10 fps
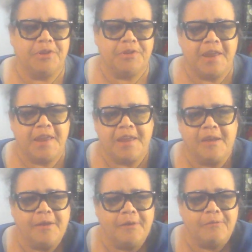day
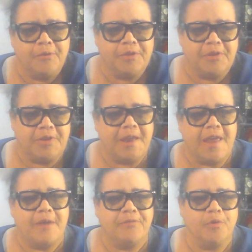of or the day
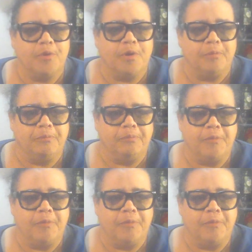after a,